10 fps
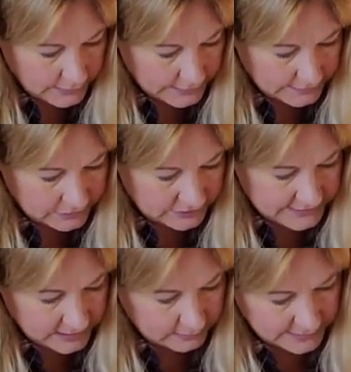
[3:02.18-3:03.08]
and then just
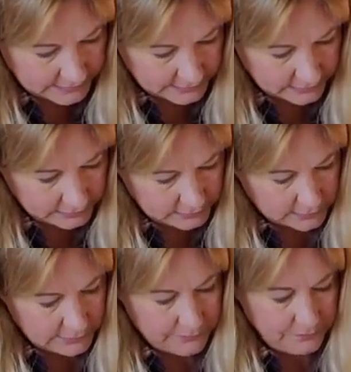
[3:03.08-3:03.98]
kind of make like a
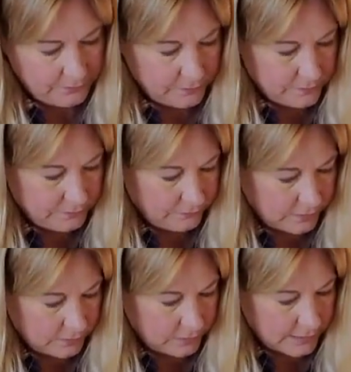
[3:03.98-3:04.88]
little
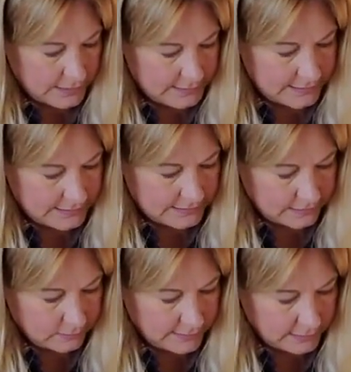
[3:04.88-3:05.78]
indent in the
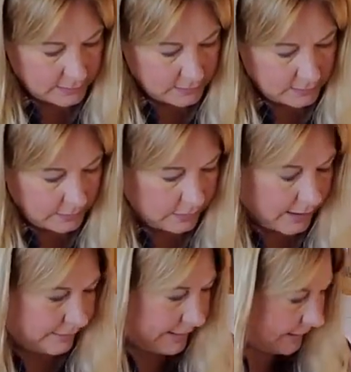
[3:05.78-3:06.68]
middle of
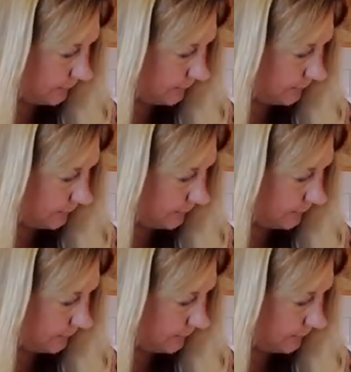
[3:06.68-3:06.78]
it.